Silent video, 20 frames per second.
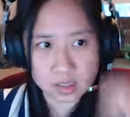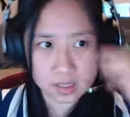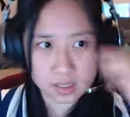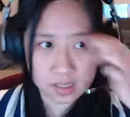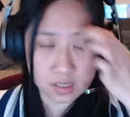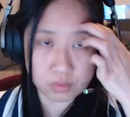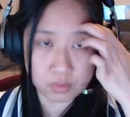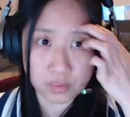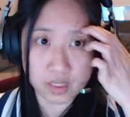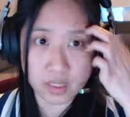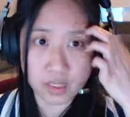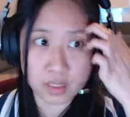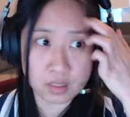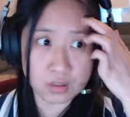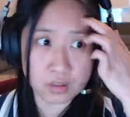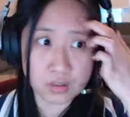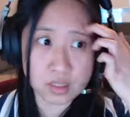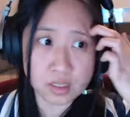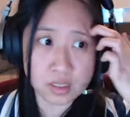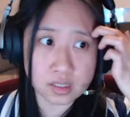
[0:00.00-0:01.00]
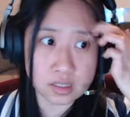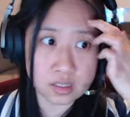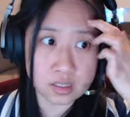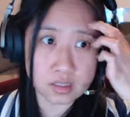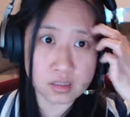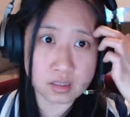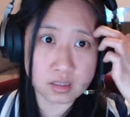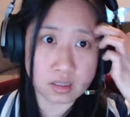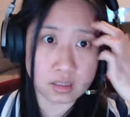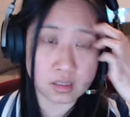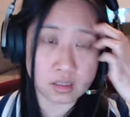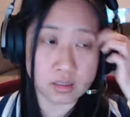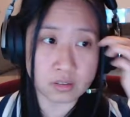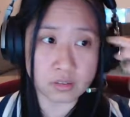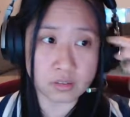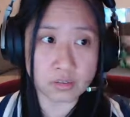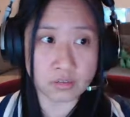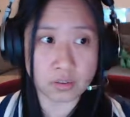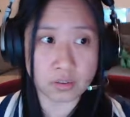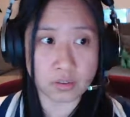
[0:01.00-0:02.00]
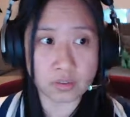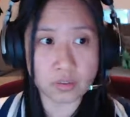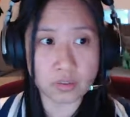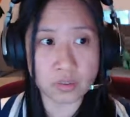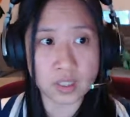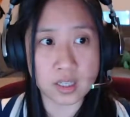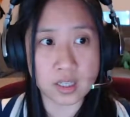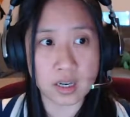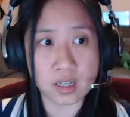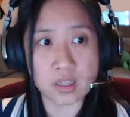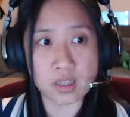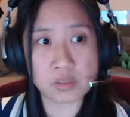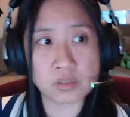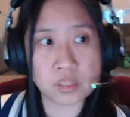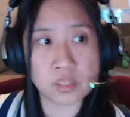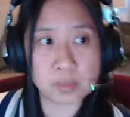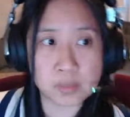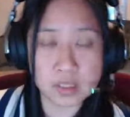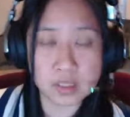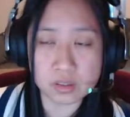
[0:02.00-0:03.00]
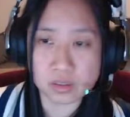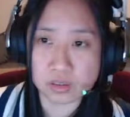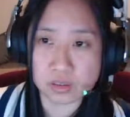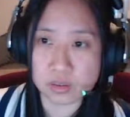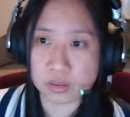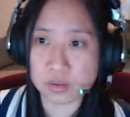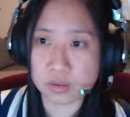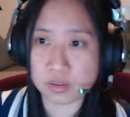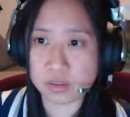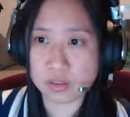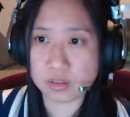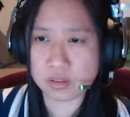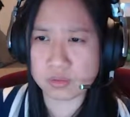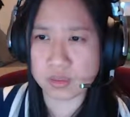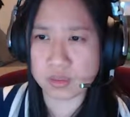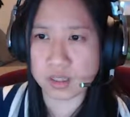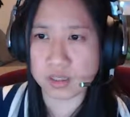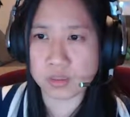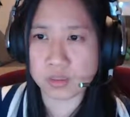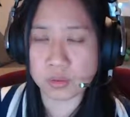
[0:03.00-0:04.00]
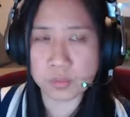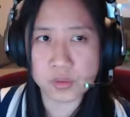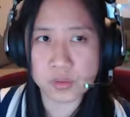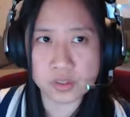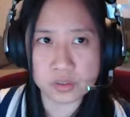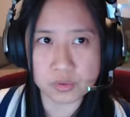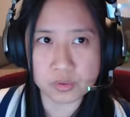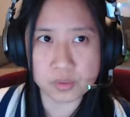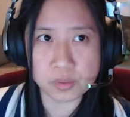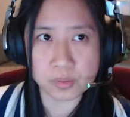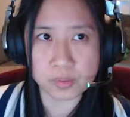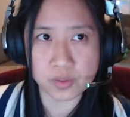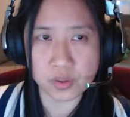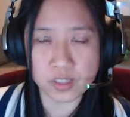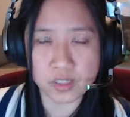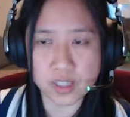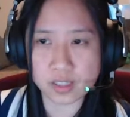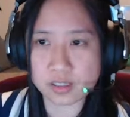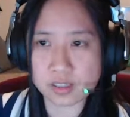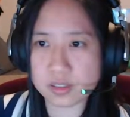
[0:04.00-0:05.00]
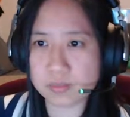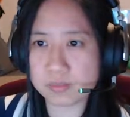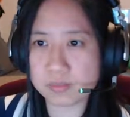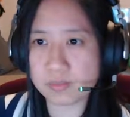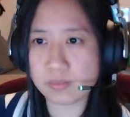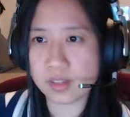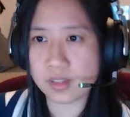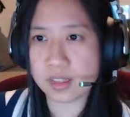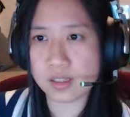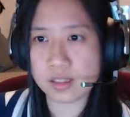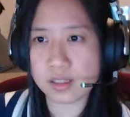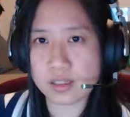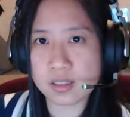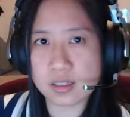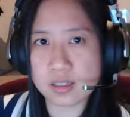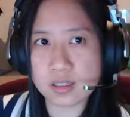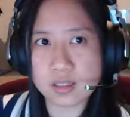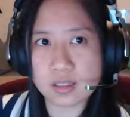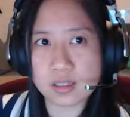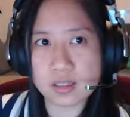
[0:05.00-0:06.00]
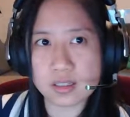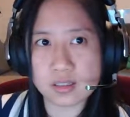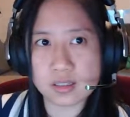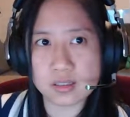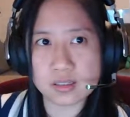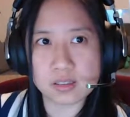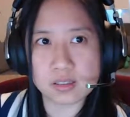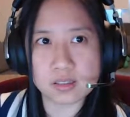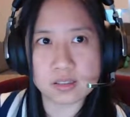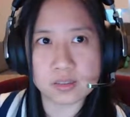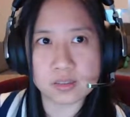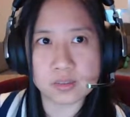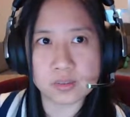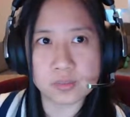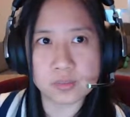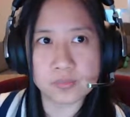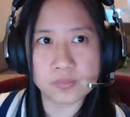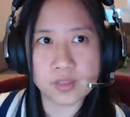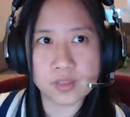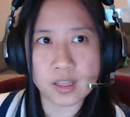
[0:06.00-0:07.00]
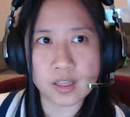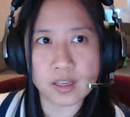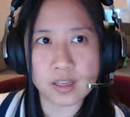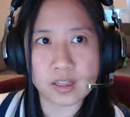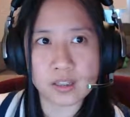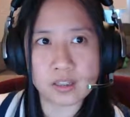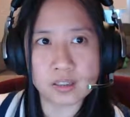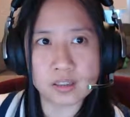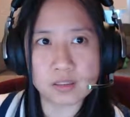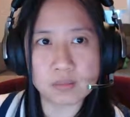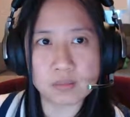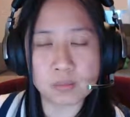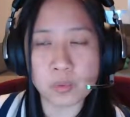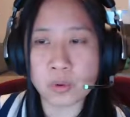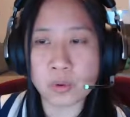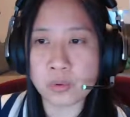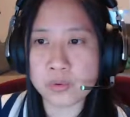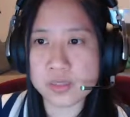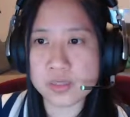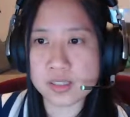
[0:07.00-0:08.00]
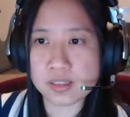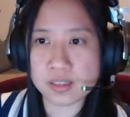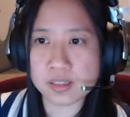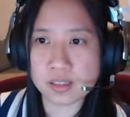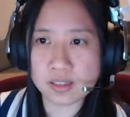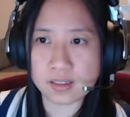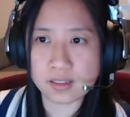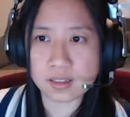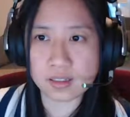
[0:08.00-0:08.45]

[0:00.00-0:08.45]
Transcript: we can use it for free actually, because we are an open source project. And more recently,